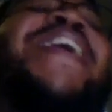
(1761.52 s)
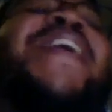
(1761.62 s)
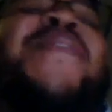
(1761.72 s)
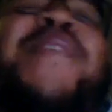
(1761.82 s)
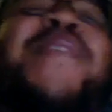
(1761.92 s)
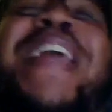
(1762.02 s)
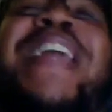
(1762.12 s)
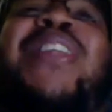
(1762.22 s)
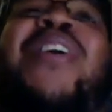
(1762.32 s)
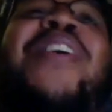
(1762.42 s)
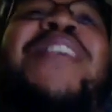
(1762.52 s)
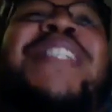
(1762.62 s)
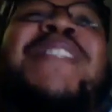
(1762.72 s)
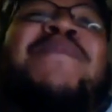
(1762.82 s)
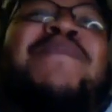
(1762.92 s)
when they lost
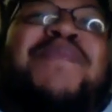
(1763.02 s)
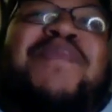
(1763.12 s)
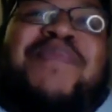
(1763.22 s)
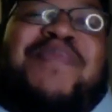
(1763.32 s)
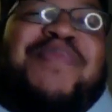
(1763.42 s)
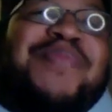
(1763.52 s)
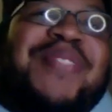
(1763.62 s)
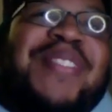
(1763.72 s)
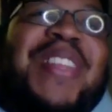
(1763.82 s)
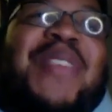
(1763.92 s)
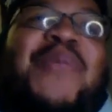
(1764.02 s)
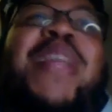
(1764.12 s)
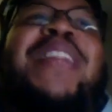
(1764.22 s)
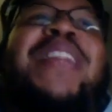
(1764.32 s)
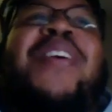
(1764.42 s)

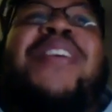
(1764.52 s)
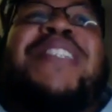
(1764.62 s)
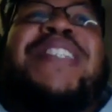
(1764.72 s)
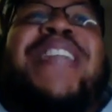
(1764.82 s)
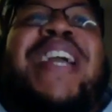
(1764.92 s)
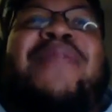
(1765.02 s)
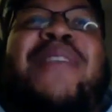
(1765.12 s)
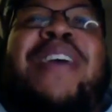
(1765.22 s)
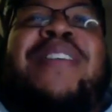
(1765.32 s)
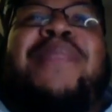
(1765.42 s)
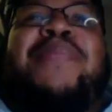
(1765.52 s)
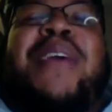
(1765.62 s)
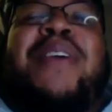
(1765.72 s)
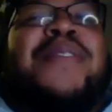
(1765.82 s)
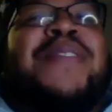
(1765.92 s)
the second round in the
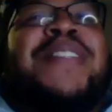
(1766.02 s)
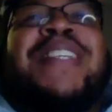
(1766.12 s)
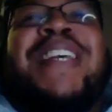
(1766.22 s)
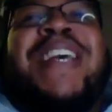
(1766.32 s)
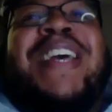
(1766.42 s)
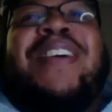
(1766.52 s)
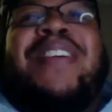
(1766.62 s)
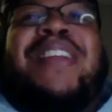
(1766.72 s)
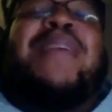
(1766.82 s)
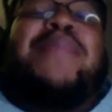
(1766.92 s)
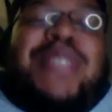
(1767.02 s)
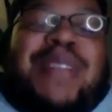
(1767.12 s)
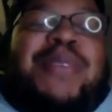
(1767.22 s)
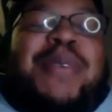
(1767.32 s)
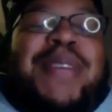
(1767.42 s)
playoffs, Clippers, I'm
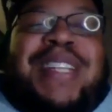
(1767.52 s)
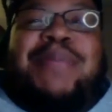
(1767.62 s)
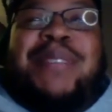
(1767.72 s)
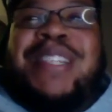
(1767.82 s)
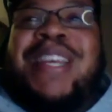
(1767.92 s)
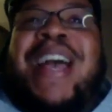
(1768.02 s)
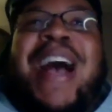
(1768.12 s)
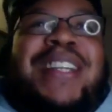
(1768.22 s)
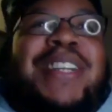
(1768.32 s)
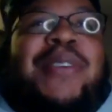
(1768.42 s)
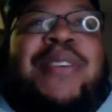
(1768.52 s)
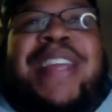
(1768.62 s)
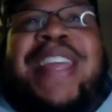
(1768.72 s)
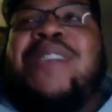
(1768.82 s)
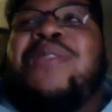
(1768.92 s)
talking the Clippers. The
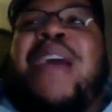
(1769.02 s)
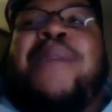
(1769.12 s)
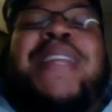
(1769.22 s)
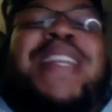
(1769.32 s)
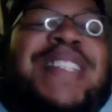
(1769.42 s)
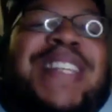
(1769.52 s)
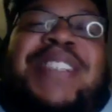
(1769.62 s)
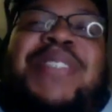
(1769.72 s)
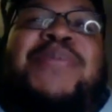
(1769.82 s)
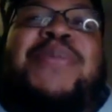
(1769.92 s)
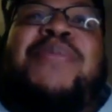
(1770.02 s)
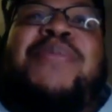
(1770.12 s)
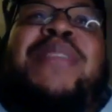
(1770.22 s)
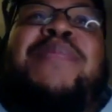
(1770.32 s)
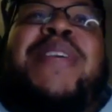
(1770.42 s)
Eagles, the Sixers would
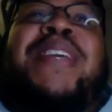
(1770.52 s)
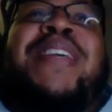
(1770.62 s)
really be